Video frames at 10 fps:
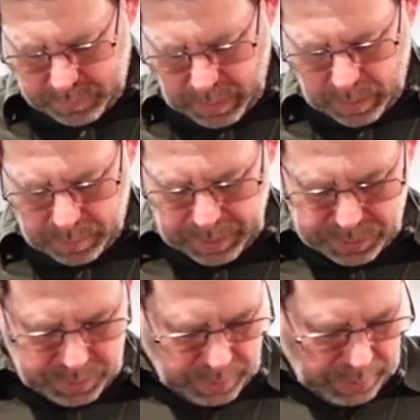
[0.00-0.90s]
My
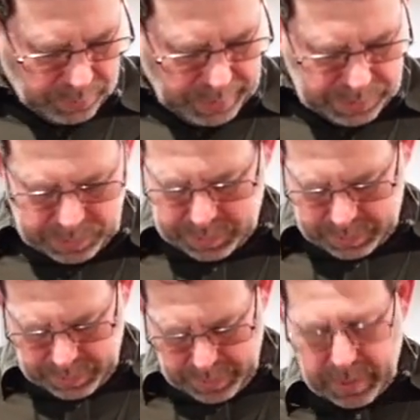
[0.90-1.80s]

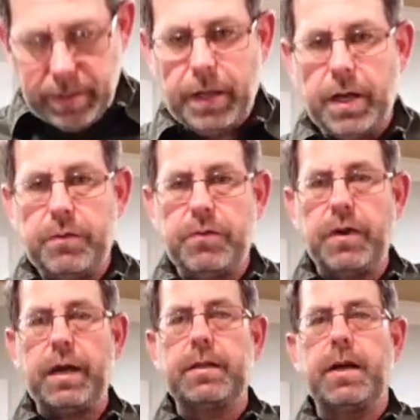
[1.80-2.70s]
congregations, they love the
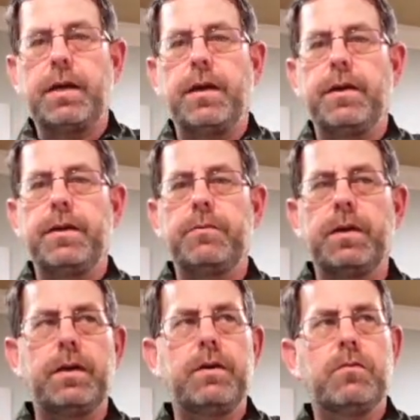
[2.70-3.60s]
fact that I carry
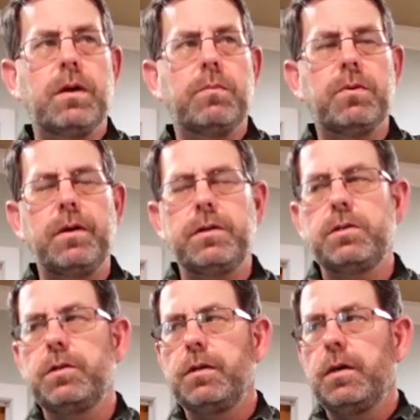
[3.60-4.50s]
even when I
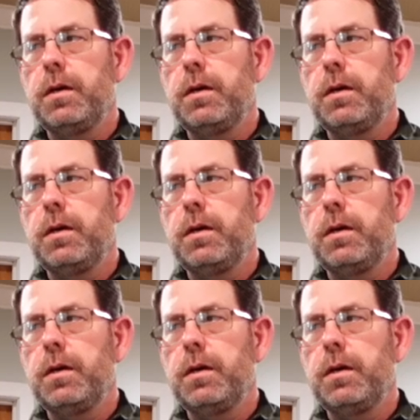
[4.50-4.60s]
preach.